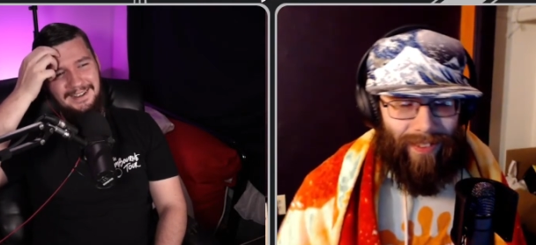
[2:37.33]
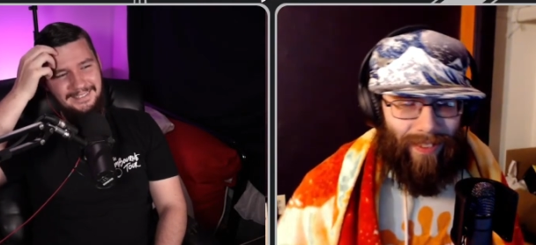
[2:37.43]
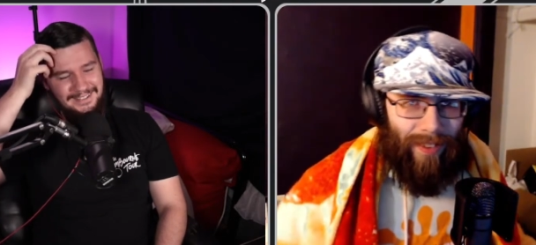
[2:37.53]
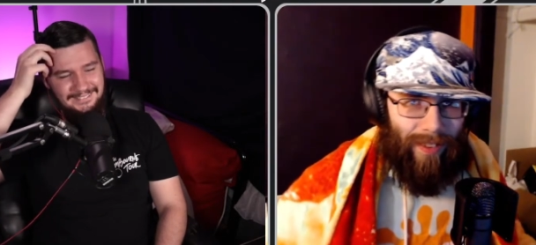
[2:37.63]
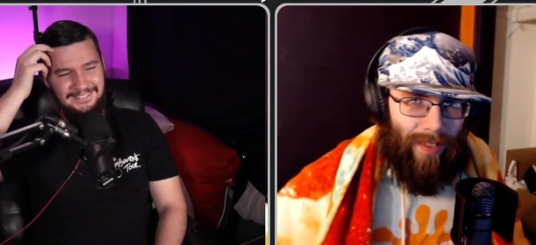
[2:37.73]
Speaker 1: they
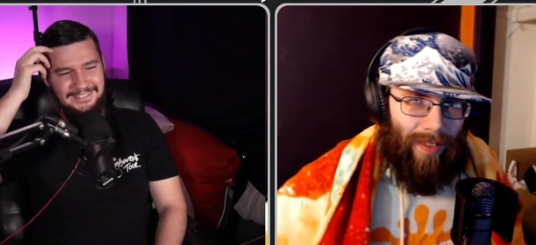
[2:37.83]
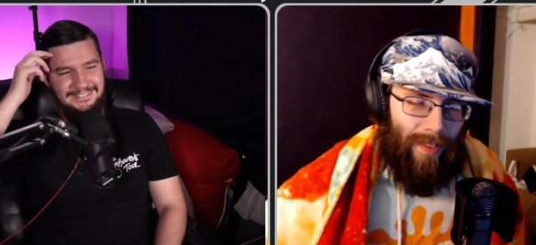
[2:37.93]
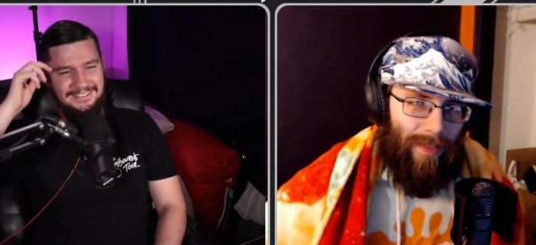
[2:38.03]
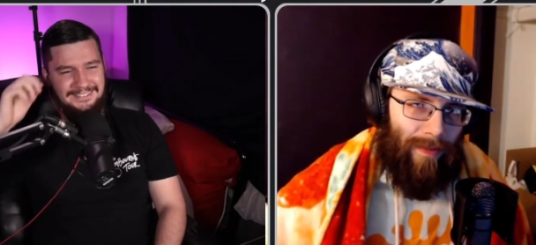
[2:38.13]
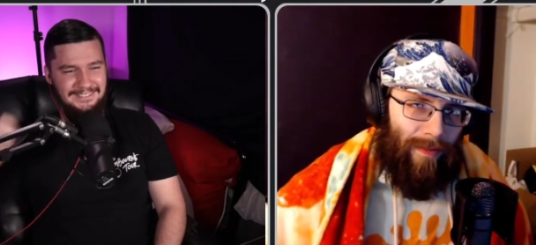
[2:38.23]
want to see. It's
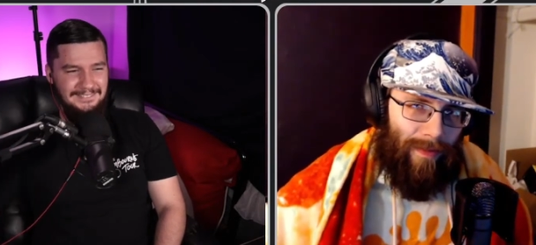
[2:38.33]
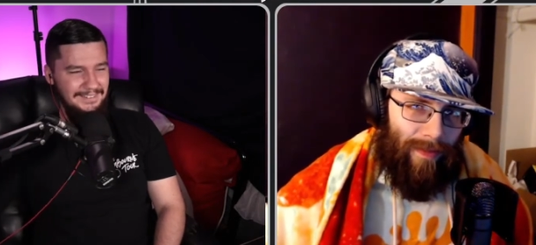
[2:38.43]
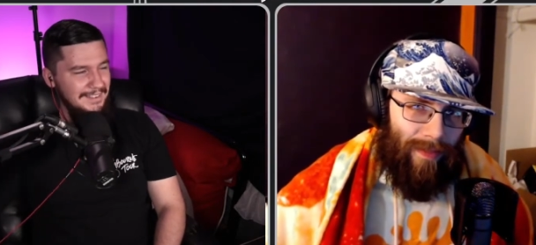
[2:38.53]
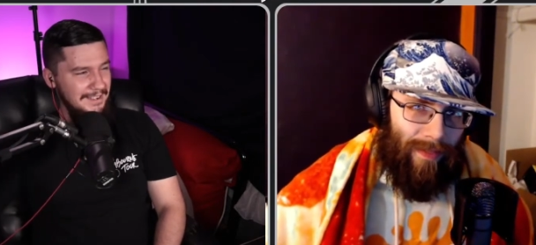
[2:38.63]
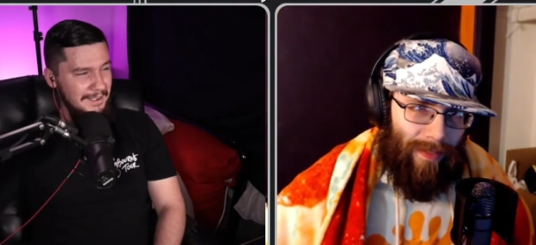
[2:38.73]
like, what? Well,
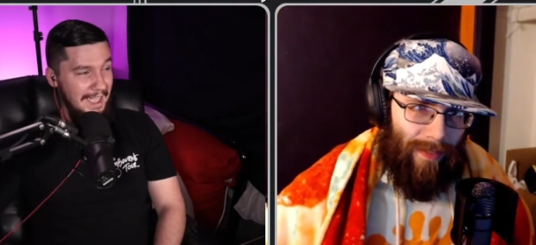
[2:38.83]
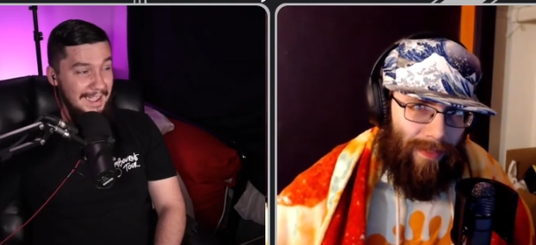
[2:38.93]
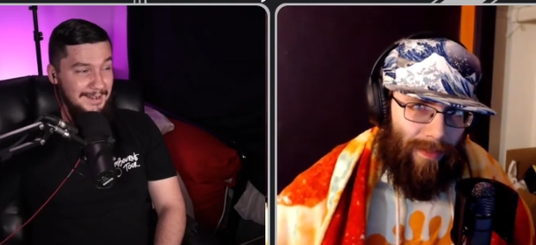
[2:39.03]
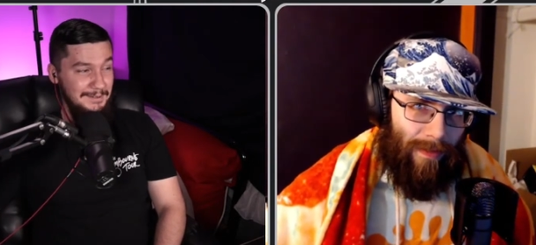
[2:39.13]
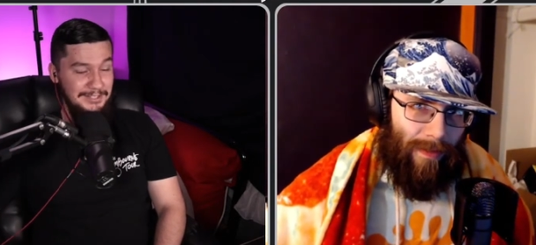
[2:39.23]
air
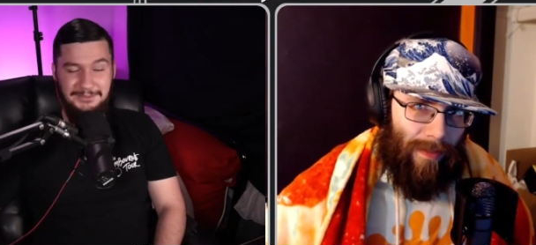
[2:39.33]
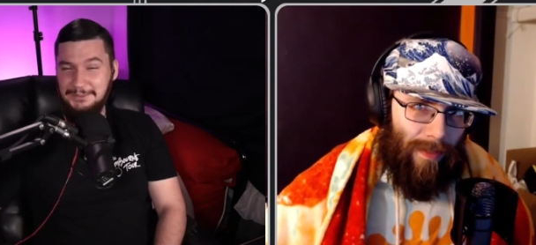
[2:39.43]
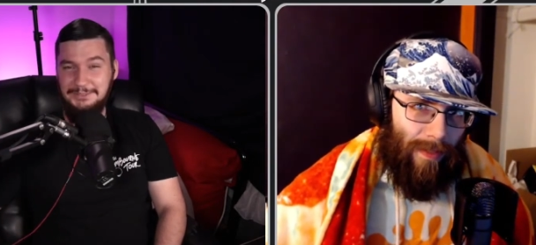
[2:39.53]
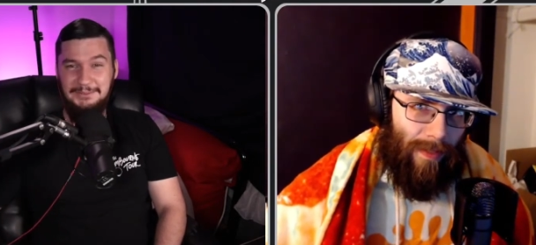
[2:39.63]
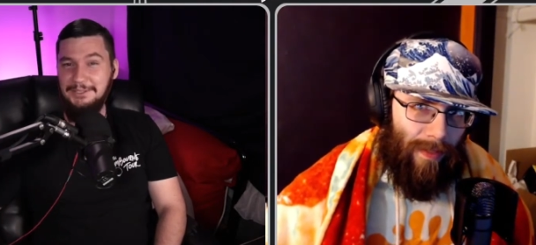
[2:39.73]
quotes? What are,
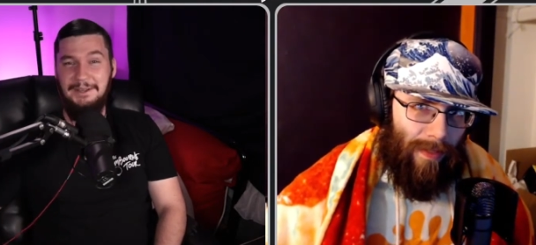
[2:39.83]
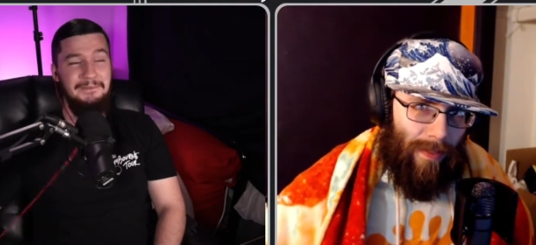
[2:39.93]
what are, what